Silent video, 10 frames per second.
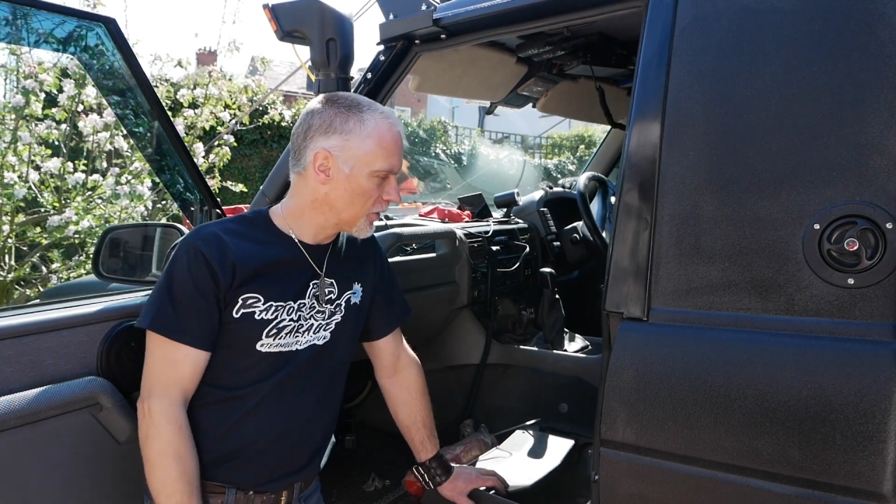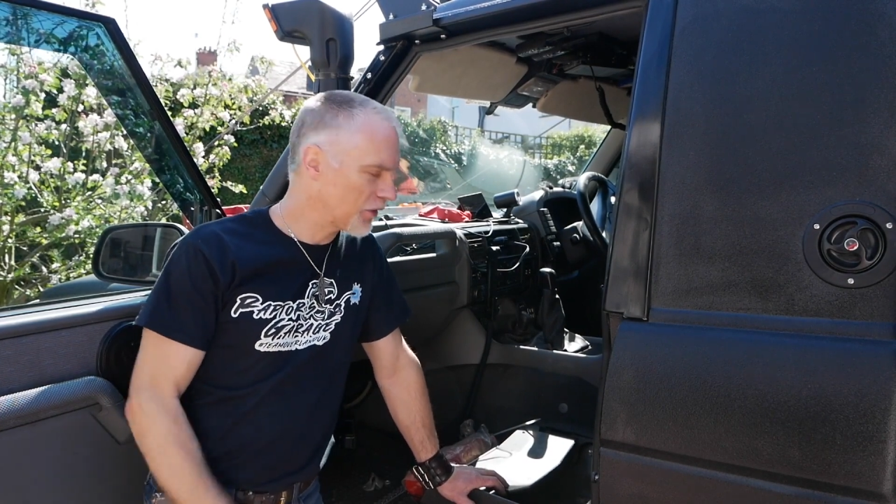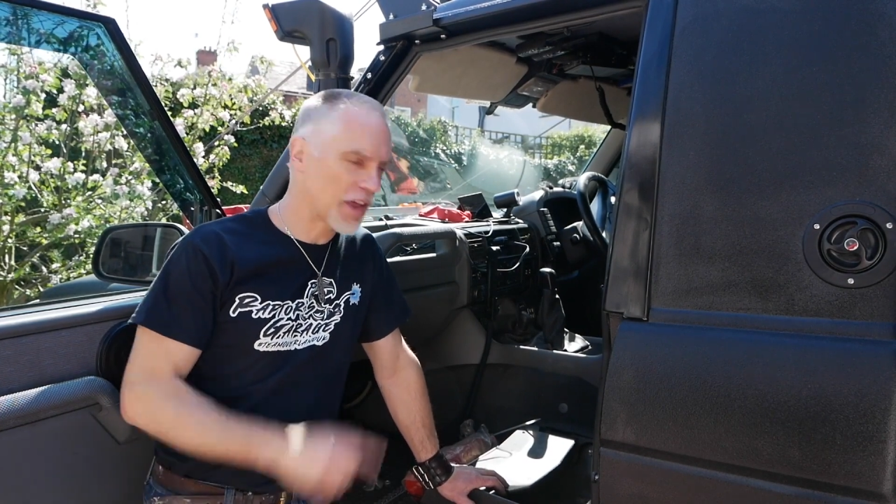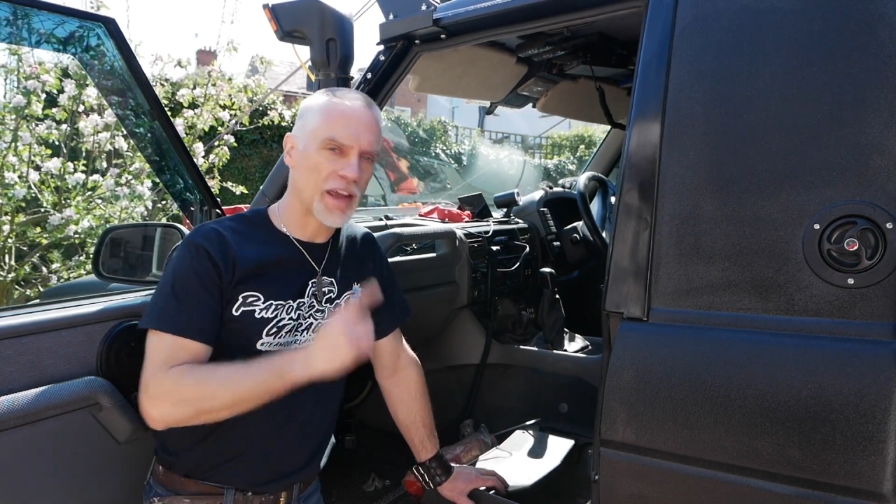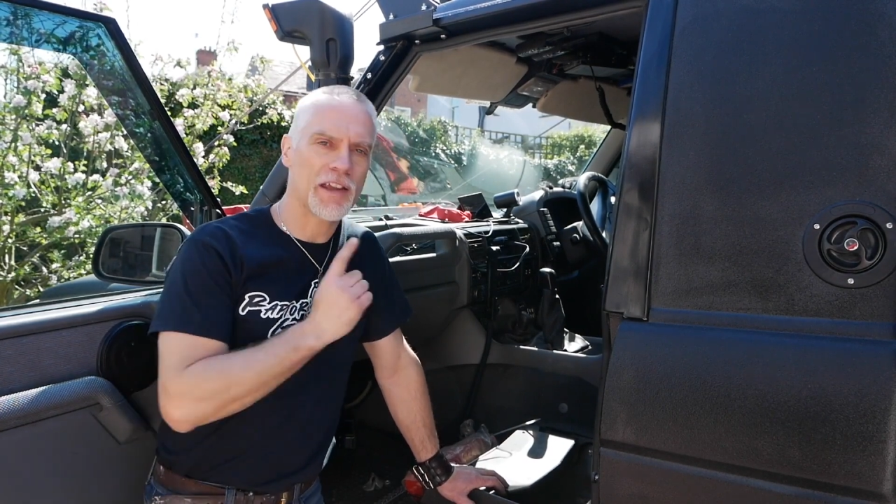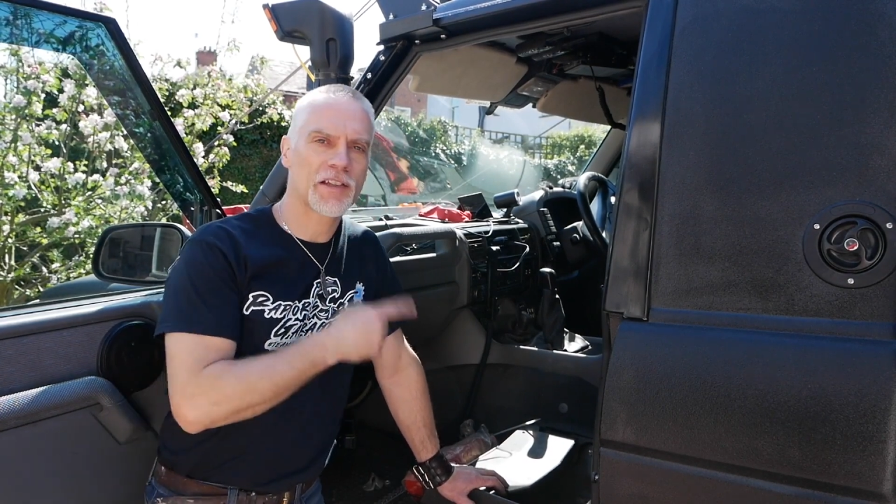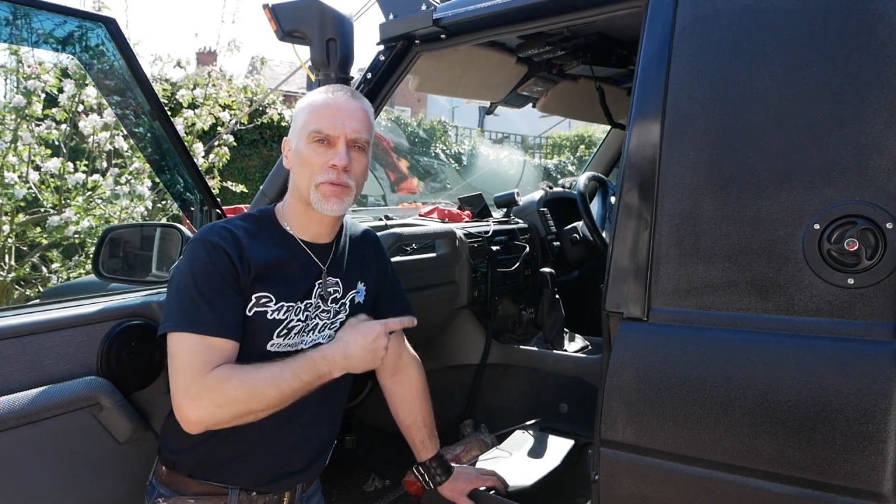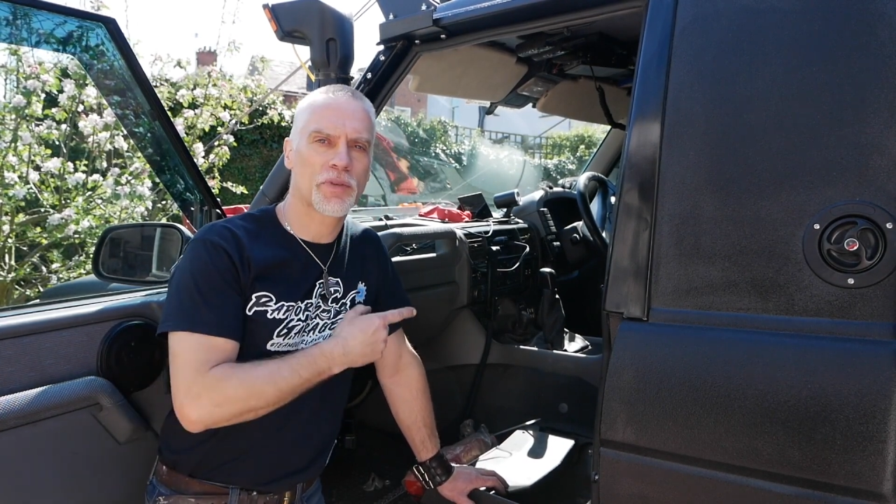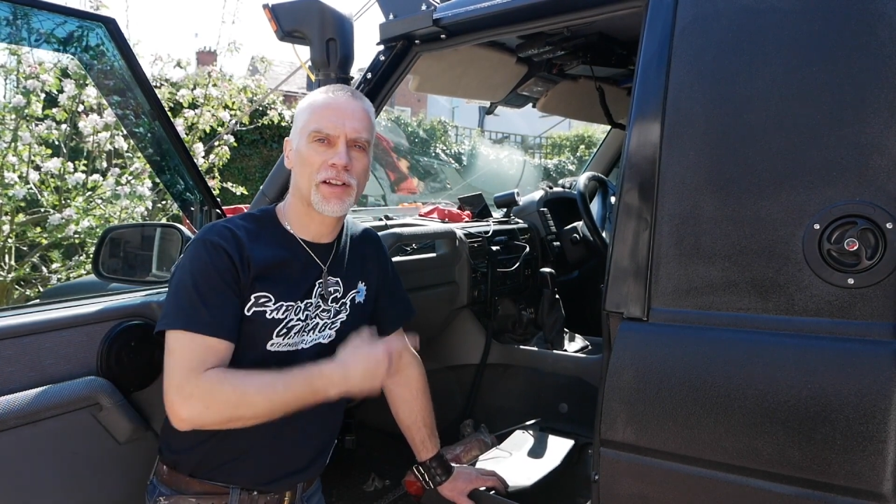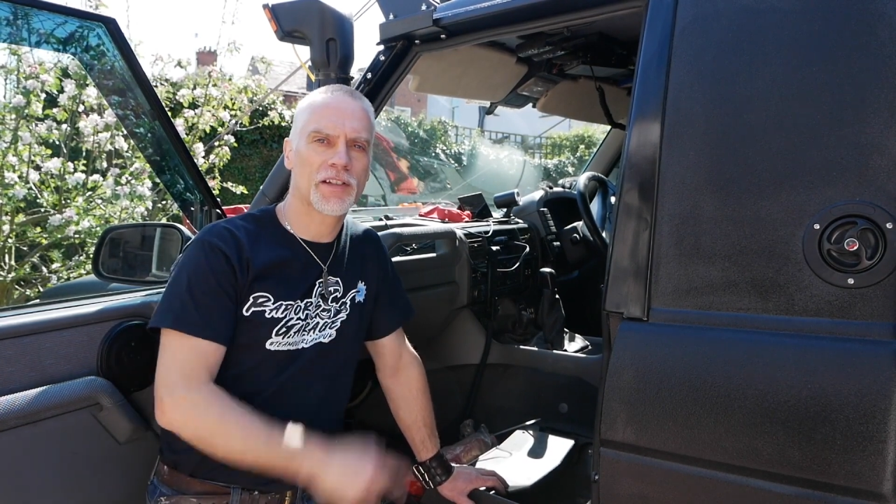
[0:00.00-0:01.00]
that is a
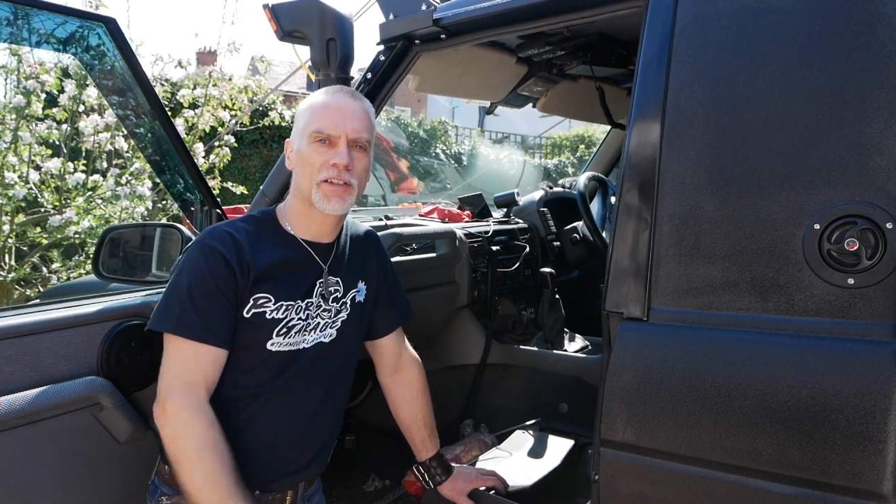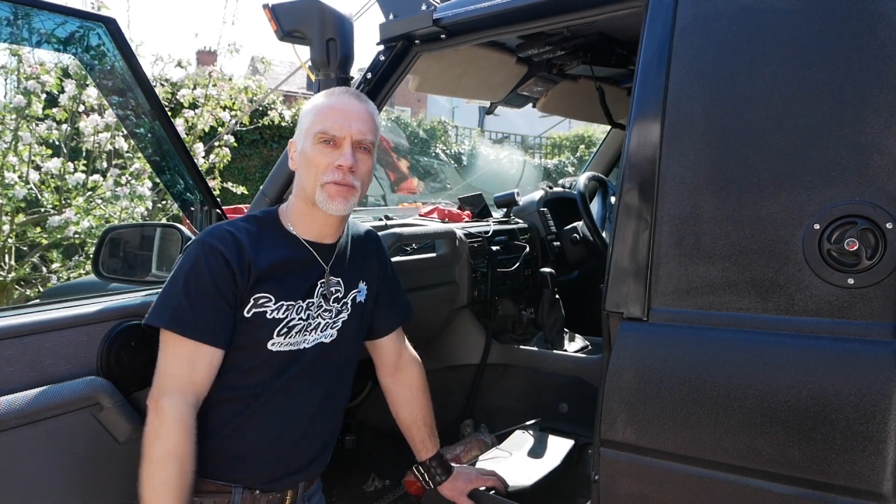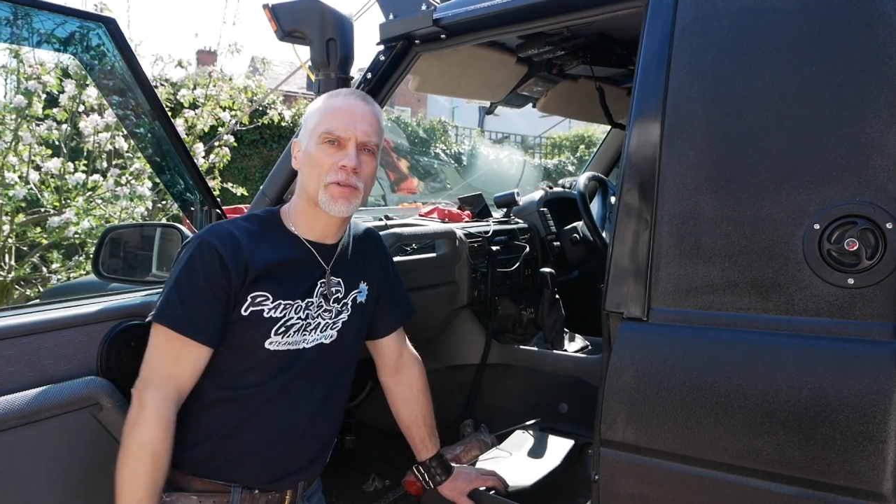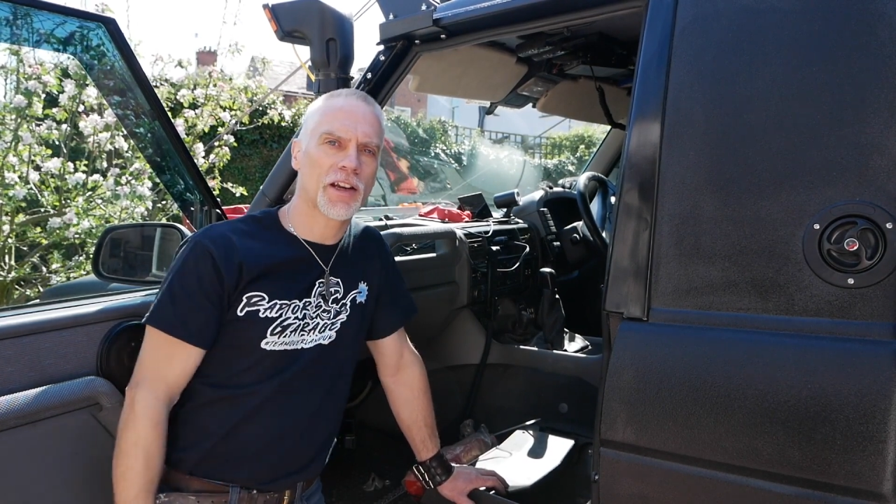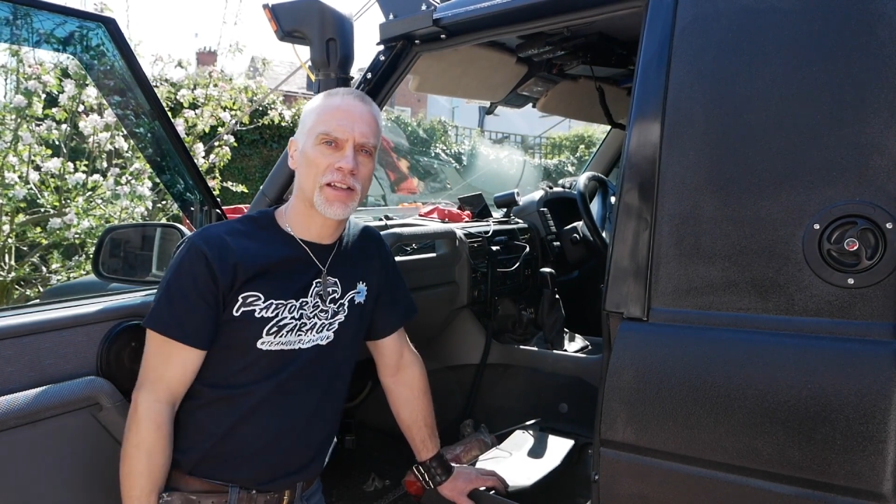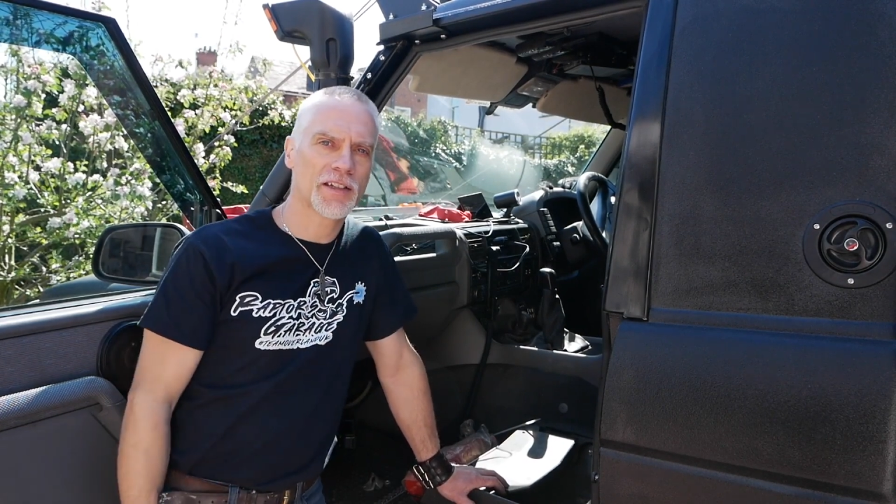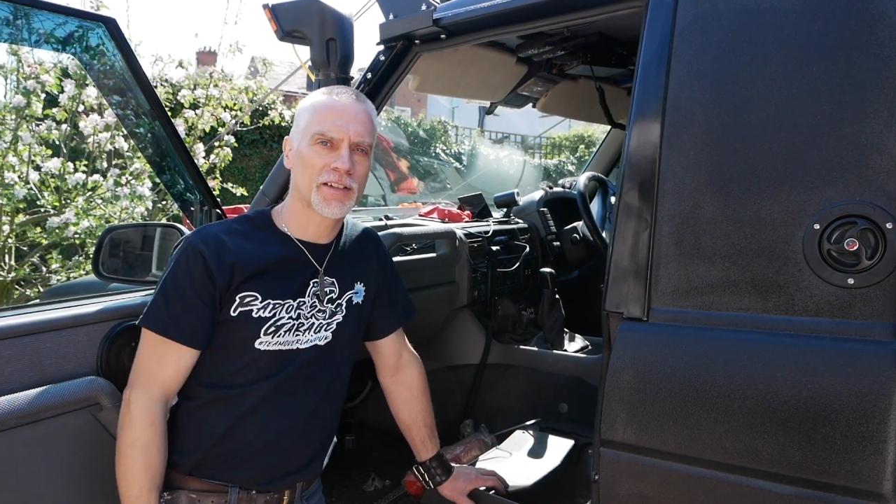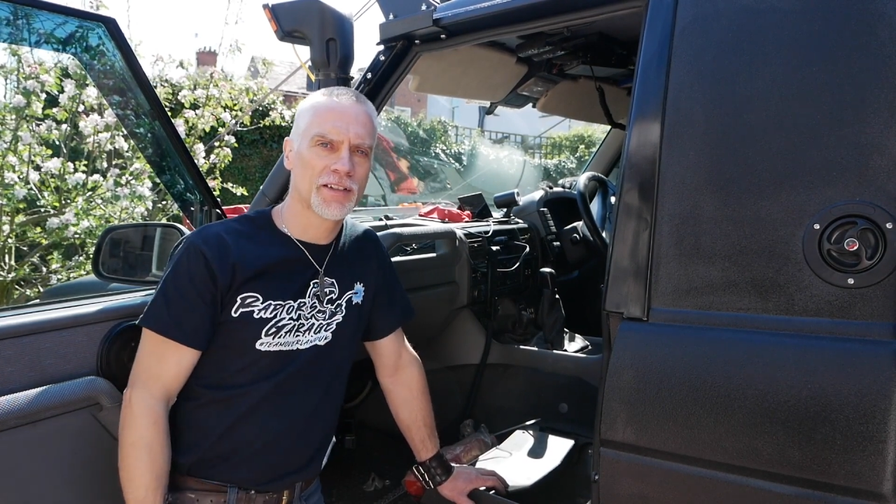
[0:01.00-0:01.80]
brilliant upgrade